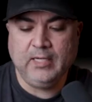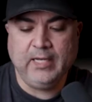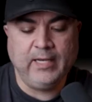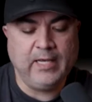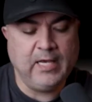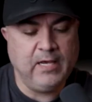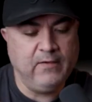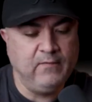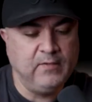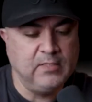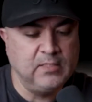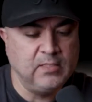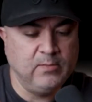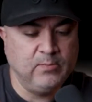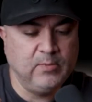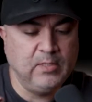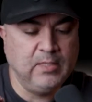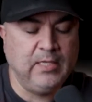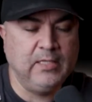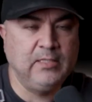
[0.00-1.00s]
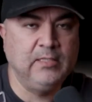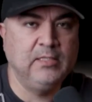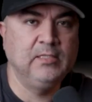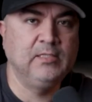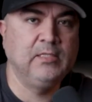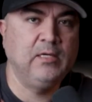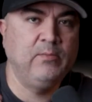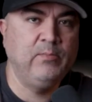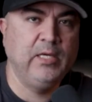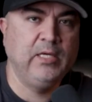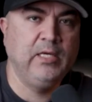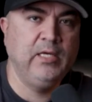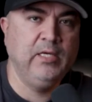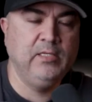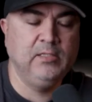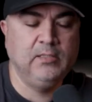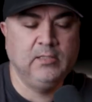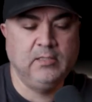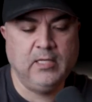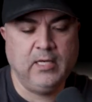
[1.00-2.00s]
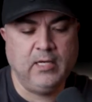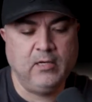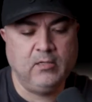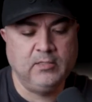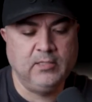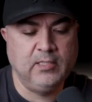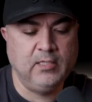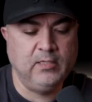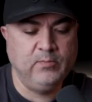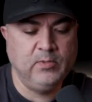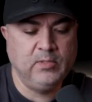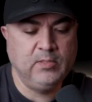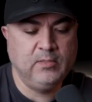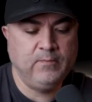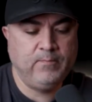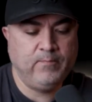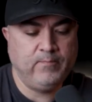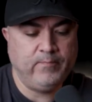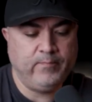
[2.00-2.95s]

like having something like this on my keys at all times.